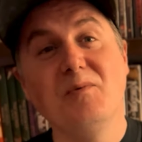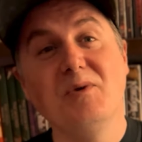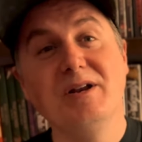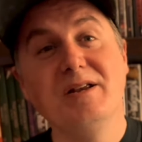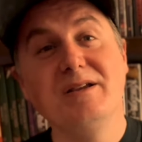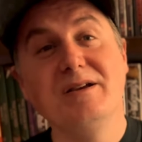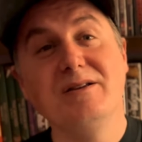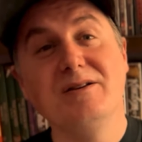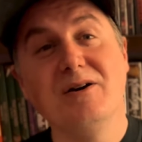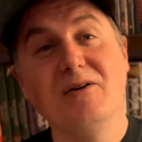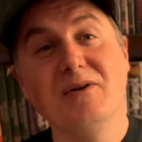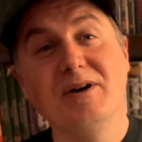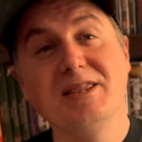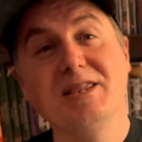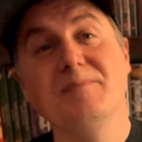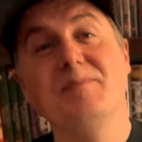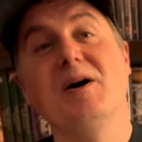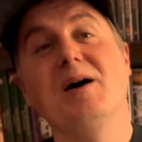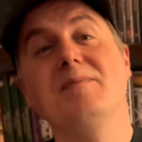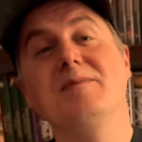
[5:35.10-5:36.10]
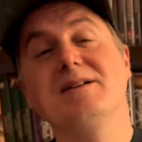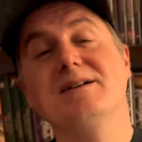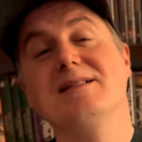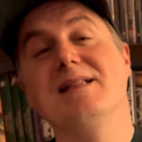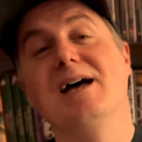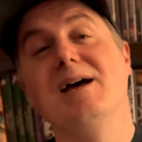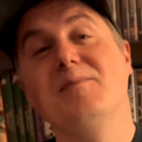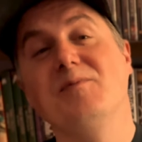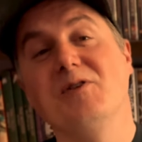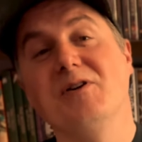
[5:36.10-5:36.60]
wouldn't you know it, the public
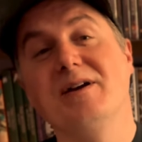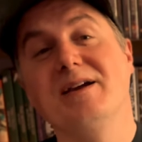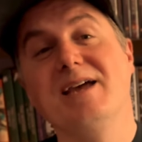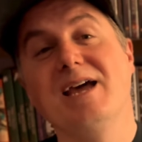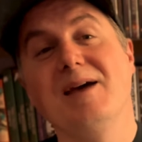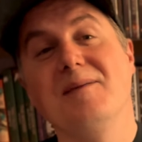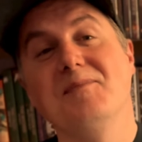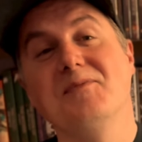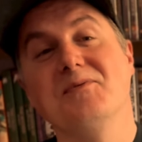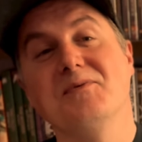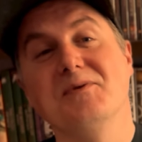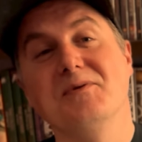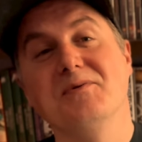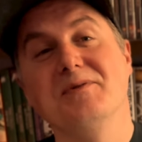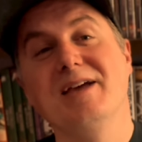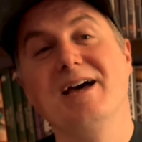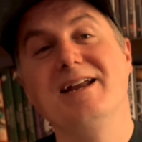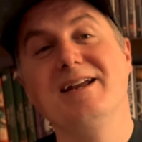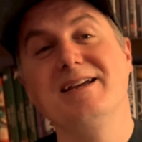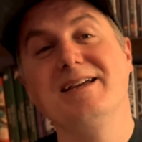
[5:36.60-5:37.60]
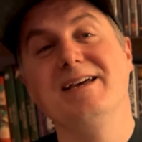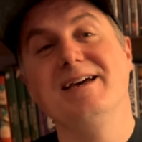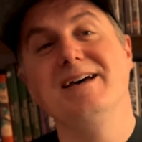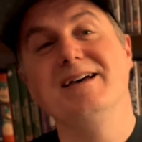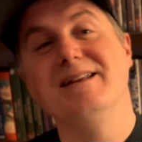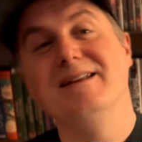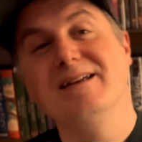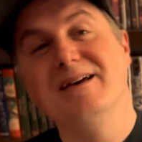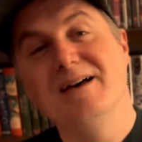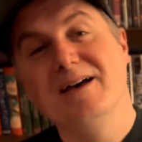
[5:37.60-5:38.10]
library came through yet
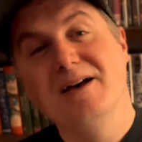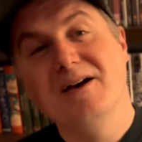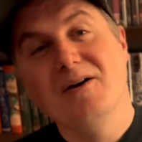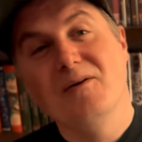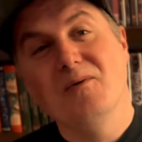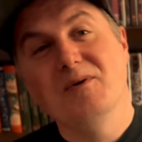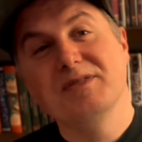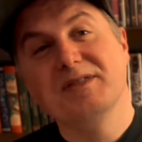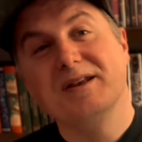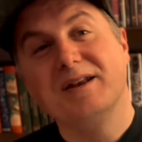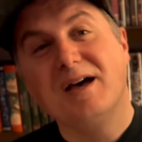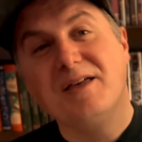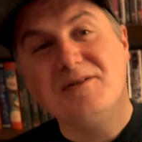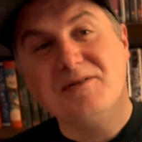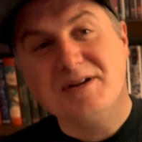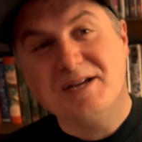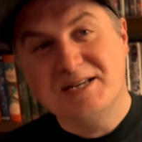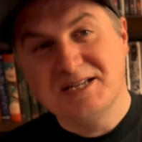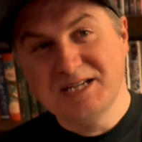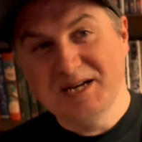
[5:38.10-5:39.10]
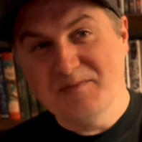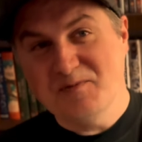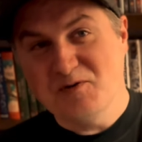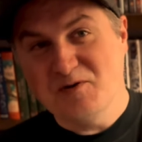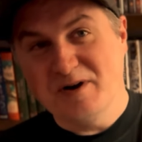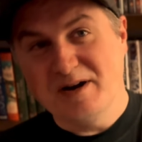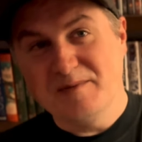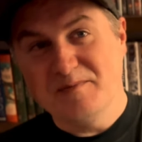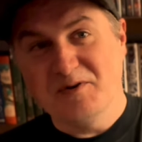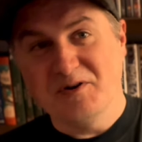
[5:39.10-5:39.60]
again with another
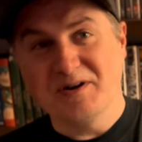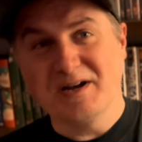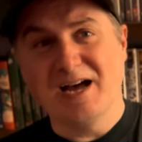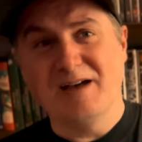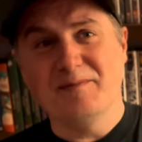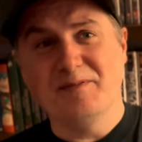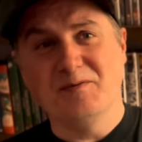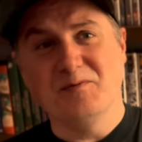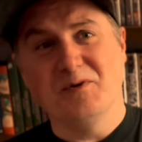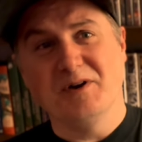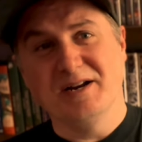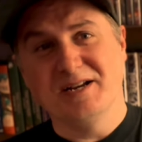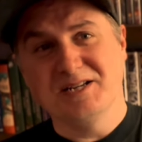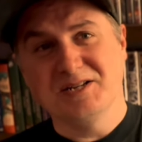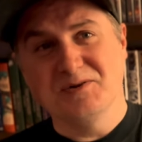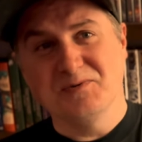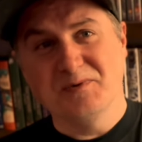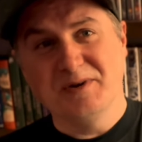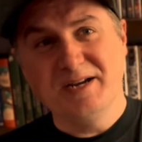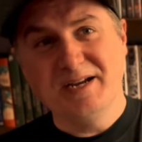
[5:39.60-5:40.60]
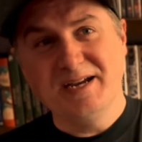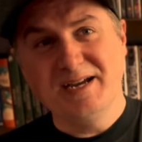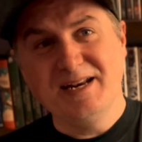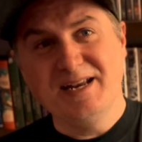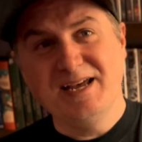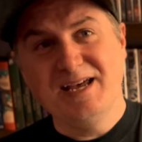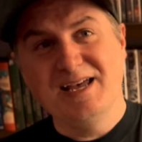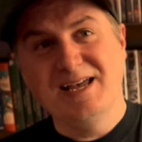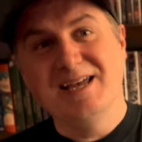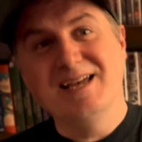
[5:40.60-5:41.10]
contemporary book I've been wanting to
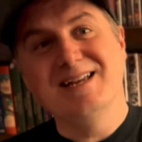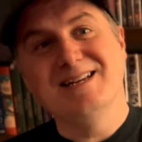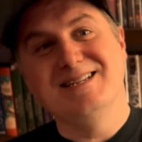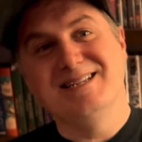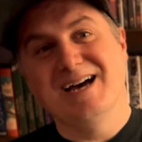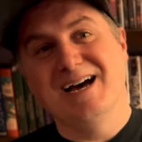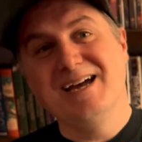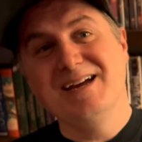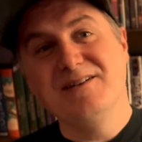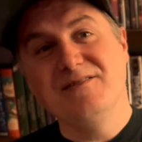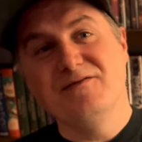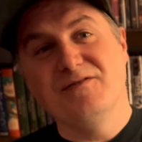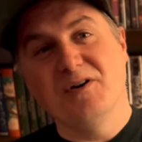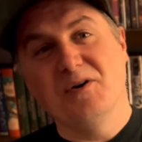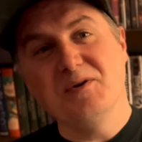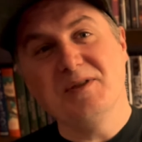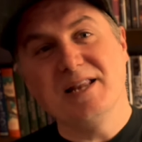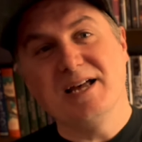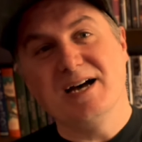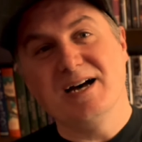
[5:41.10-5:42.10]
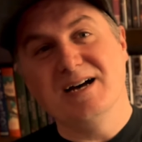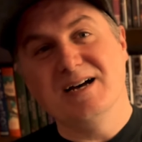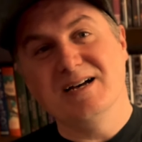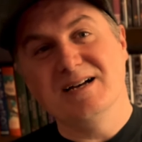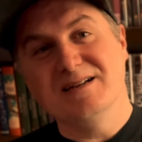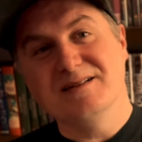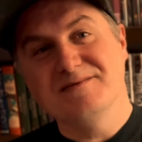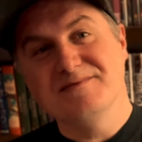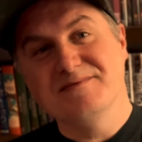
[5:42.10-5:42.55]
read, Diavola.